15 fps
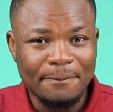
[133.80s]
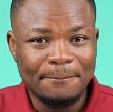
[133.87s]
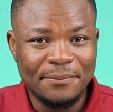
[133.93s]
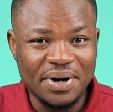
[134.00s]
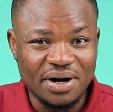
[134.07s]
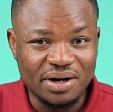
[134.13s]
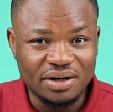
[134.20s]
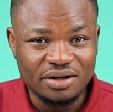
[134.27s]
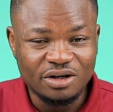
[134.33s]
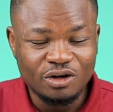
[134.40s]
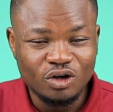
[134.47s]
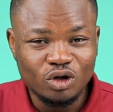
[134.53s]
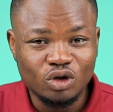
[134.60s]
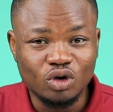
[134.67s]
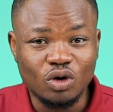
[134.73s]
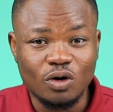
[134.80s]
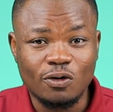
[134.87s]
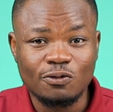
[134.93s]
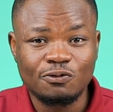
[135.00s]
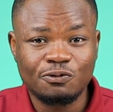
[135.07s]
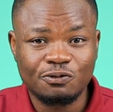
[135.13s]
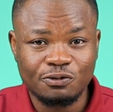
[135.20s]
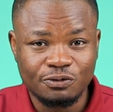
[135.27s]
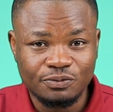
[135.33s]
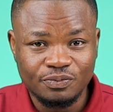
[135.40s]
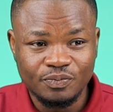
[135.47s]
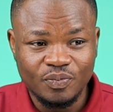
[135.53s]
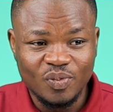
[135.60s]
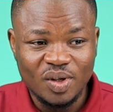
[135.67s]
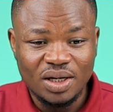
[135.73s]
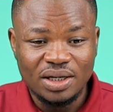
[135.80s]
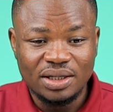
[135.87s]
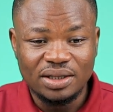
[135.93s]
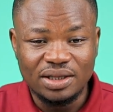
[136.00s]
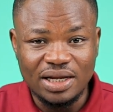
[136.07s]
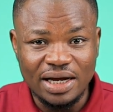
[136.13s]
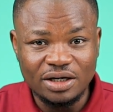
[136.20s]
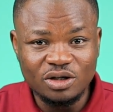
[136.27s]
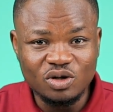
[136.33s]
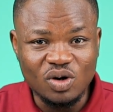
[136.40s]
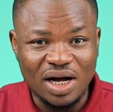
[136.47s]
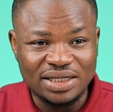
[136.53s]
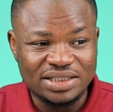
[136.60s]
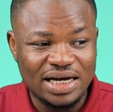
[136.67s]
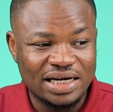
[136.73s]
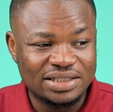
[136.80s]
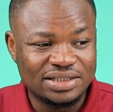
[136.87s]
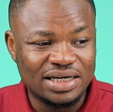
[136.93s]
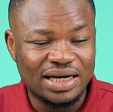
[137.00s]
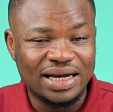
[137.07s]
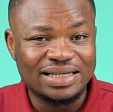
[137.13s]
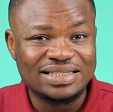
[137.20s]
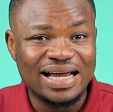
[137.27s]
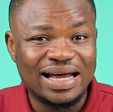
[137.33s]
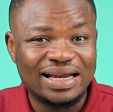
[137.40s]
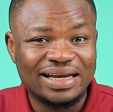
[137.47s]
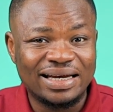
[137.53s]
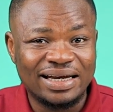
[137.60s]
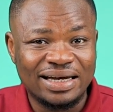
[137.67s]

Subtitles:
p, nor f, then you attach the letter